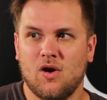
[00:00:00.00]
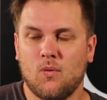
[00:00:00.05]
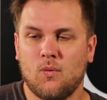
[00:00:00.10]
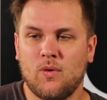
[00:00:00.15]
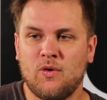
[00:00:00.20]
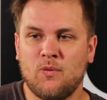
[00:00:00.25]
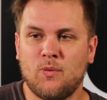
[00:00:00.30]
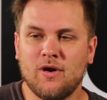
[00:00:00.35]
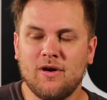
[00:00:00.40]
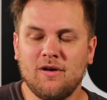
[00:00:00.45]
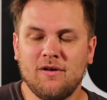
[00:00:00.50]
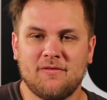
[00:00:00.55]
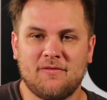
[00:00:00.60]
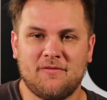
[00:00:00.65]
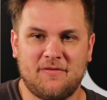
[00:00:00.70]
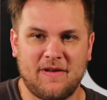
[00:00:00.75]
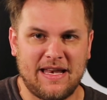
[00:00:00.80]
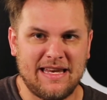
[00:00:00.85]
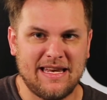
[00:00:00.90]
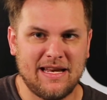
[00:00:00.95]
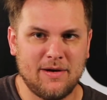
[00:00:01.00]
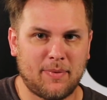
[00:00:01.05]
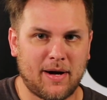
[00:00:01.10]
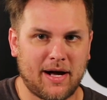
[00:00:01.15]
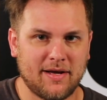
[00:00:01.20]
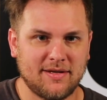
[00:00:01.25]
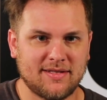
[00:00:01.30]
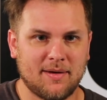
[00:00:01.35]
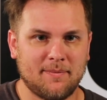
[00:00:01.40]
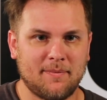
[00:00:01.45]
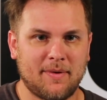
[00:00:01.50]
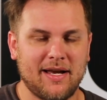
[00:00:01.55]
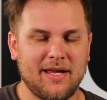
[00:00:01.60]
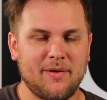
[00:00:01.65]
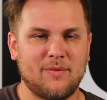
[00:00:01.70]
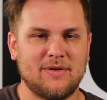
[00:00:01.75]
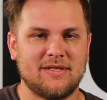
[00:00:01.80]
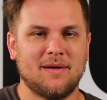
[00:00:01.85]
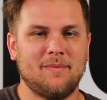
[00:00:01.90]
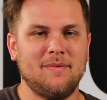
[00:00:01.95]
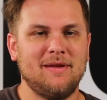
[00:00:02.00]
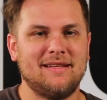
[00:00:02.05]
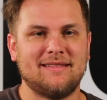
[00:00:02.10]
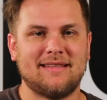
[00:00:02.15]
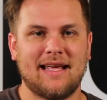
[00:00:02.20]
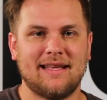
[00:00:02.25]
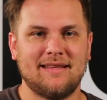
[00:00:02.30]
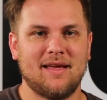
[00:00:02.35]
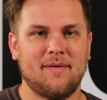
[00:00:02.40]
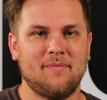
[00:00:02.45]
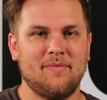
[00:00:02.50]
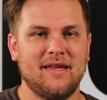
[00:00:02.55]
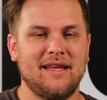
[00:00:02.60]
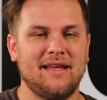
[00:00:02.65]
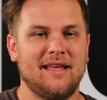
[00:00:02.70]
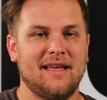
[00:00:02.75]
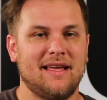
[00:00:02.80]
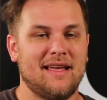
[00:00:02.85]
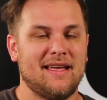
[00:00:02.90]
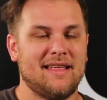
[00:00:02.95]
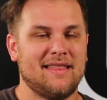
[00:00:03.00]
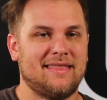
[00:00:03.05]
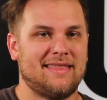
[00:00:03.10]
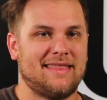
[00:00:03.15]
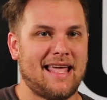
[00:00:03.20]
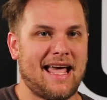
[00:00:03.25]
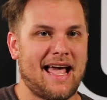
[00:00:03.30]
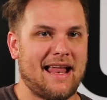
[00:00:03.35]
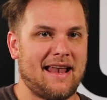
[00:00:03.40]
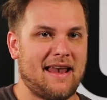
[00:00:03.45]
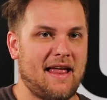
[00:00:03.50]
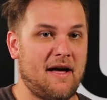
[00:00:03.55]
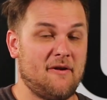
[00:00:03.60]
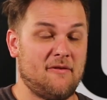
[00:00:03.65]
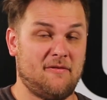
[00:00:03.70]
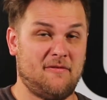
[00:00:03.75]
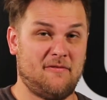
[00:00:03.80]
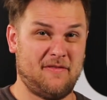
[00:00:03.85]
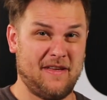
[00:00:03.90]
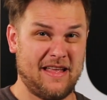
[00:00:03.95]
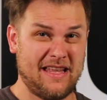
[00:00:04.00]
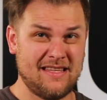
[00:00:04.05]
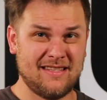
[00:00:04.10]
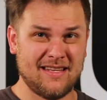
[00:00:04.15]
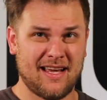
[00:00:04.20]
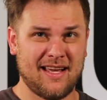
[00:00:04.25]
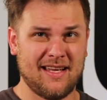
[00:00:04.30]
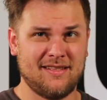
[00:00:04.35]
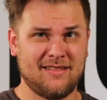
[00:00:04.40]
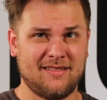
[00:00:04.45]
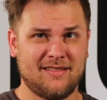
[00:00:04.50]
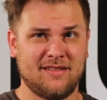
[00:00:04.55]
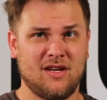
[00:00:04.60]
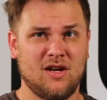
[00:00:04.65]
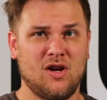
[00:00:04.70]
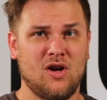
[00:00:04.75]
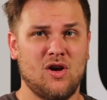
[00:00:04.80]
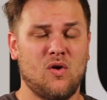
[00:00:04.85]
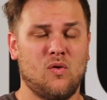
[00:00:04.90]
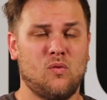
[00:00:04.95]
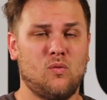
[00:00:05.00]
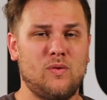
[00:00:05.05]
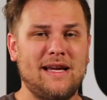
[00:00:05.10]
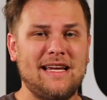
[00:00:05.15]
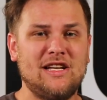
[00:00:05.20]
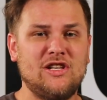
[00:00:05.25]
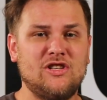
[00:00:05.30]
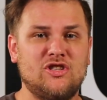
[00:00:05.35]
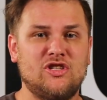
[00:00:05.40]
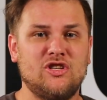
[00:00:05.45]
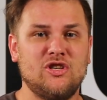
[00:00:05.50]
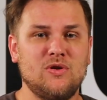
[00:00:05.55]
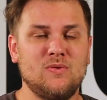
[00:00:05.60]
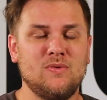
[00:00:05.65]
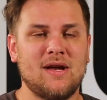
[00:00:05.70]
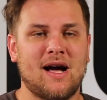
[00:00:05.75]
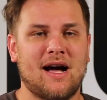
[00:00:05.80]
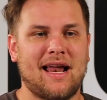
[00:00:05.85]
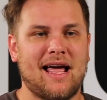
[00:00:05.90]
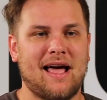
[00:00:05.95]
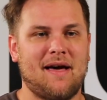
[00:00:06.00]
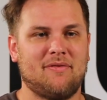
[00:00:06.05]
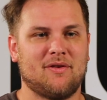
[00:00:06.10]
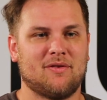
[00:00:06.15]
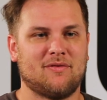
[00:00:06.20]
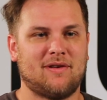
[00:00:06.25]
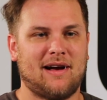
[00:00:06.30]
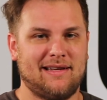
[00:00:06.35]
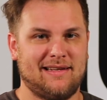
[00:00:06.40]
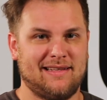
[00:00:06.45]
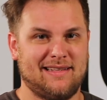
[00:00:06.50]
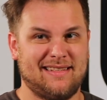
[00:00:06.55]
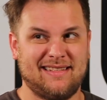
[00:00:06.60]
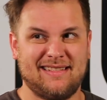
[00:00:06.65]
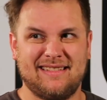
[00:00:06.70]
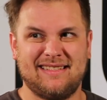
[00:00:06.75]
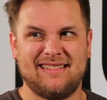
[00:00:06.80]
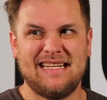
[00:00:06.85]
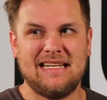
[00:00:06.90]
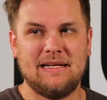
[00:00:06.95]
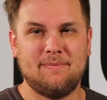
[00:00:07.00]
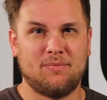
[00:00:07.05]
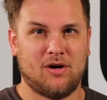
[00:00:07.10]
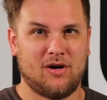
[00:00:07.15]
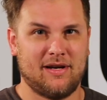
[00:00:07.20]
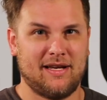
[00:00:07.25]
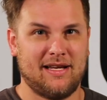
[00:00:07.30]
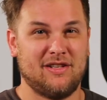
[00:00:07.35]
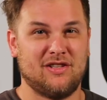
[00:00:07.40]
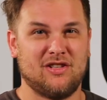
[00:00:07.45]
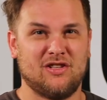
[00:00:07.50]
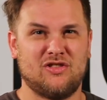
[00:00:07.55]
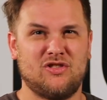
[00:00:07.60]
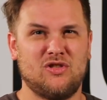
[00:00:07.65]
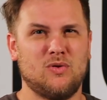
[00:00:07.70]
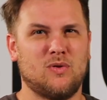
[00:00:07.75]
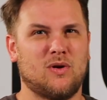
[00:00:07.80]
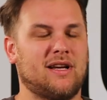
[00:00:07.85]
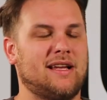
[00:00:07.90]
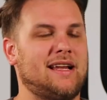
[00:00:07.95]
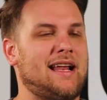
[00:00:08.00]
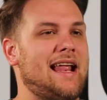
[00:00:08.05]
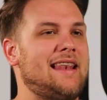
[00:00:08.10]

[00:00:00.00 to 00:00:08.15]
When we're offended by somebody, when somebody says something that offends us, we do not have the right to steep on it and to stew on it.